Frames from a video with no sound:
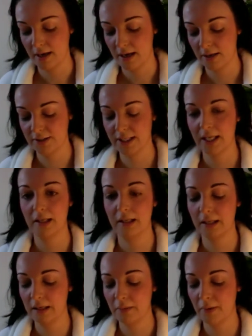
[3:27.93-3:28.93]
I'll just get a
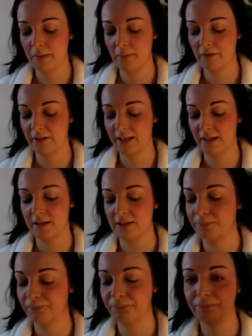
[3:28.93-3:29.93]
little bit on my
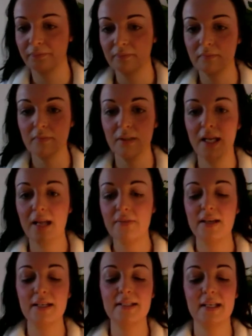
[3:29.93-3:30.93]
fingers like
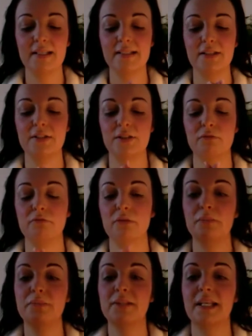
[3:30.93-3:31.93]
this, and I tend to
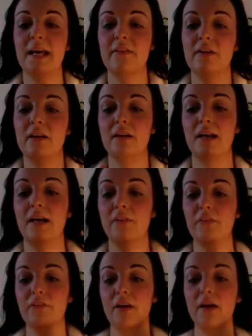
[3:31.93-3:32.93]
rub together
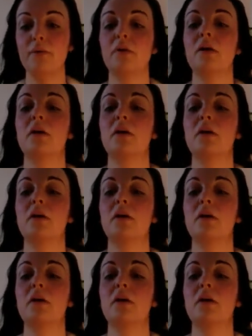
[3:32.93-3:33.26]
like so.